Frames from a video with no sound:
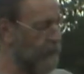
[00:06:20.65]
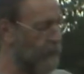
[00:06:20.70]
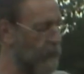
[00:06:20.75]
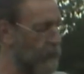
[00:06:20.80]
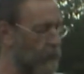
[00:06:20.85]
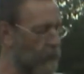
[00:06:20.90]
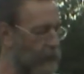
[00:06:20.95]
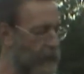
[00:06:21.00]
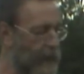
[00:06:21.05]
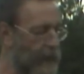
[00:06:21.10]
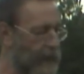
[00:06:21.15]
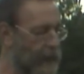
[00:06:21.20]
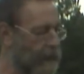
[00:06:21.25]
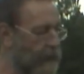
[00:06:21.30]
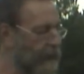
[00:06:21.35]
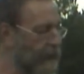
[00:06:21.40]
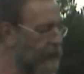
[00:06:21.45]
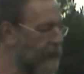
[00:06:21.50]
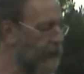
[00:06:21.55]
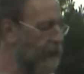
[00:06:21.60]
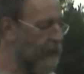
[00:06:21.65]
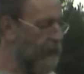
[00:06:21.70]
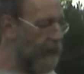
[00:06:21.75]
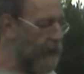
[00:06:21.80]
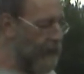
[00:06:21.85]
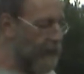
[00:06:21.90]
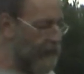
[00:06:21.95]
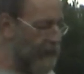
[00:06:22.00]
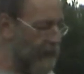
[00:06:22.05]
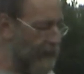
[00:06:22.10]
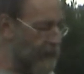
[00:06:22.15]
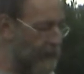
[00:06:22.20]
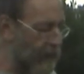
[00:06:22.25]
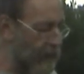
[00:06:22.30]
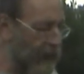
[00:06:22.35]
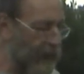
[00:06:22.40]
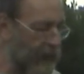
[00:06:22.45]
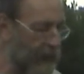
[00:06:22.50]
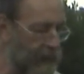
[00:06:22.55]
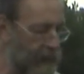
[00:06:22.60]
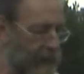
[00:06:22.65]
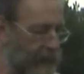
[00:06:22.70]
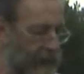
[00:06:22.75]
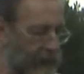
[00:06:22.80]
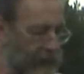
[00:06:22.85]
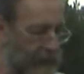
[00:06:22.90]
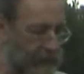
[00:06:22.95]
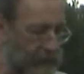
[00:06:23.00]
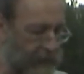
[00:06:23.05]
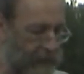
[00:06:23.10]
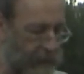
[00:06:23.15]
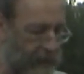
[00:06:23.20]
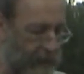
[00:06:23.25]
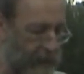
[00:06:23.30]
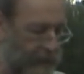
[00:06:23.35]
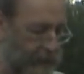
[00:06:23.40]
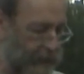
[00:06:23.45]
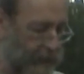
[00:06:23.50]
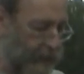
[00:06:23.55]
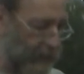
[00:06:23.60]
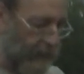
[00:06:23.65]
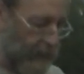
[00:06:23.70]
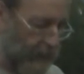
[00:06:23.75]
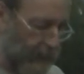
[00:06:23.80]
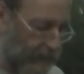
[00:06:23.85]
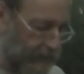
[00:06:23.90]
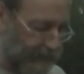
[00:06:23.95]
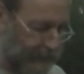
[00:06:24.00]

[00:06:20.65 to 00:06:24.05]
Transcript: what I would carry on my boogie bag strapped to it.